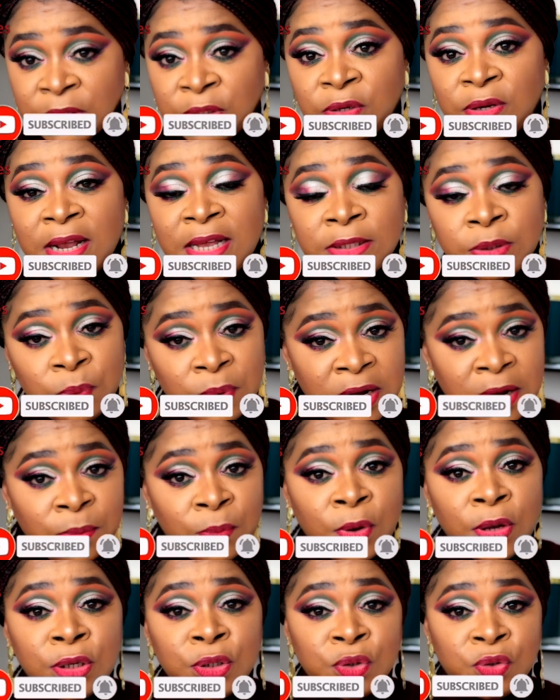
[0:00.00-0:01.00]
So that's when I'm
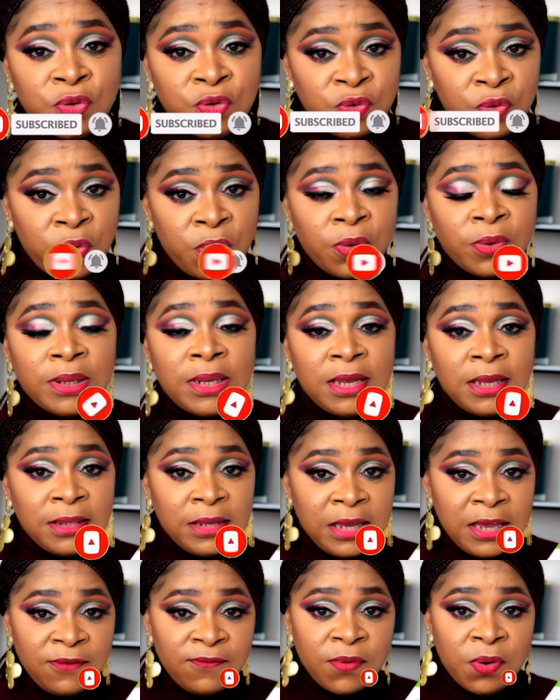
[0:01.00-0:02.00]
going to draw the
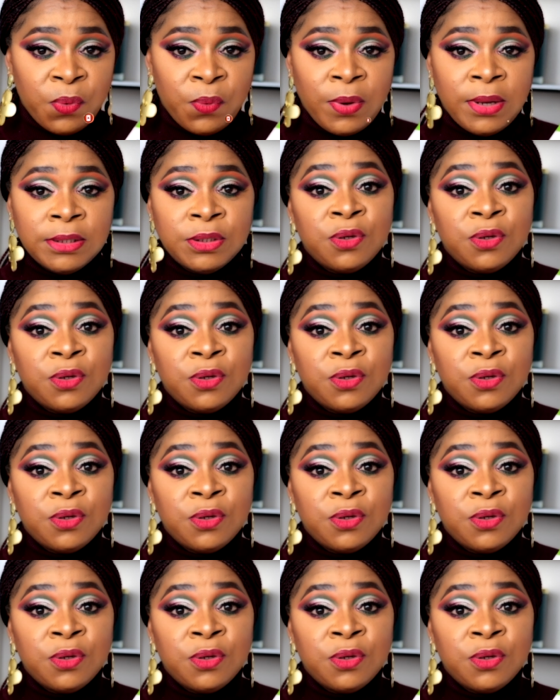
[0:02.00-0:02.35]
giveaway.